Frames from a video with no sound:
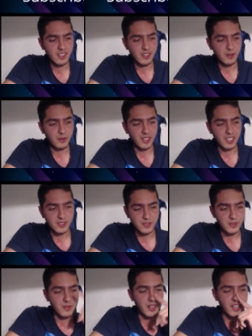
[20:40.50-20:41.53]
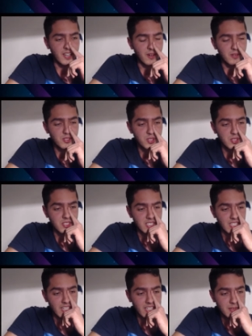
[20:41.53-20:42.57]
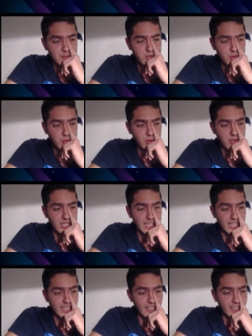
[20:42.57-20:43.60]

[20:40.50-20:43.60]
Okay, so right now I just need him to land.